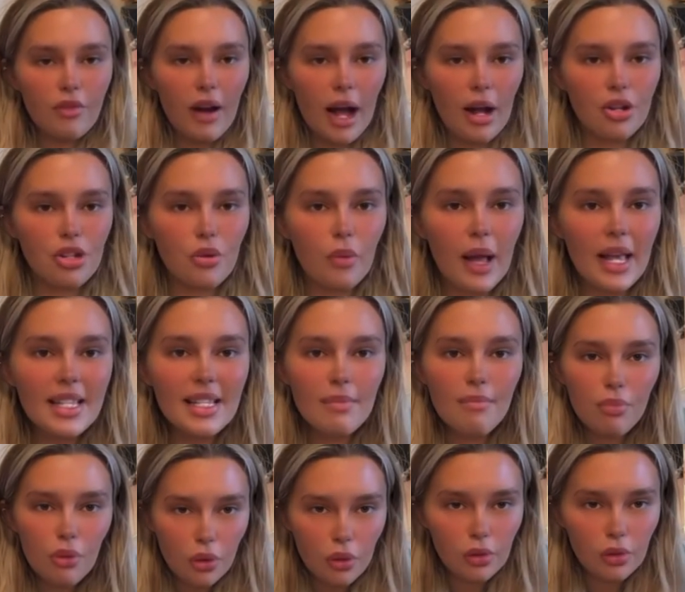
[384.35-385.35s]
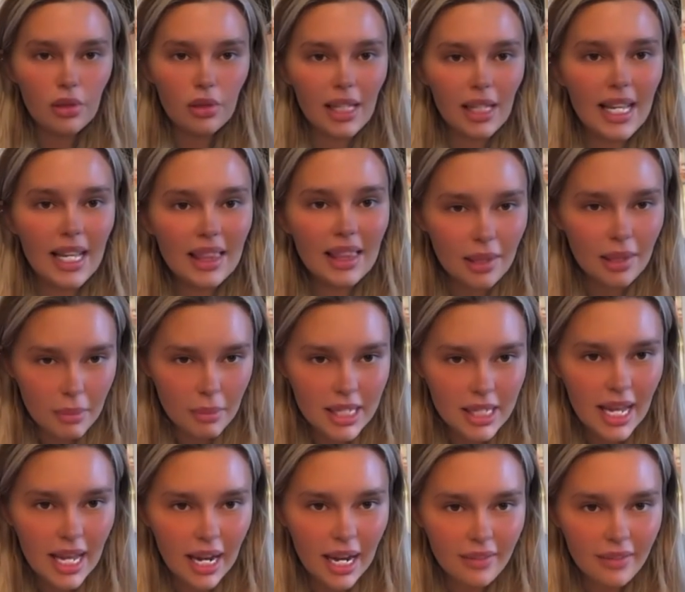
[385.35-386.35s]
around your waist and pulls in the
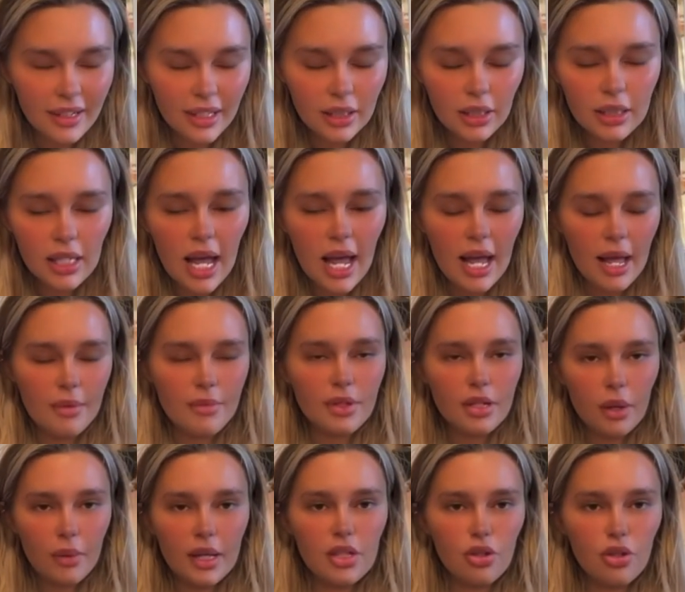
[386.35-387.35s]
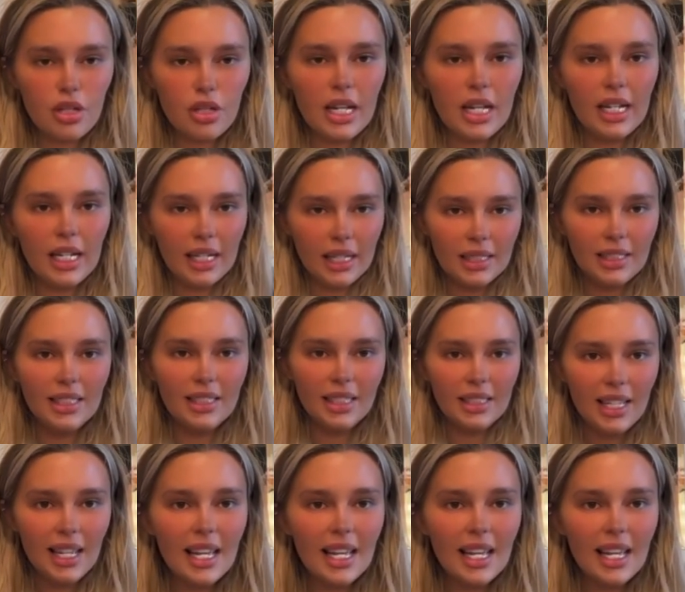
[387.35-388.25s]
material, so it doesn't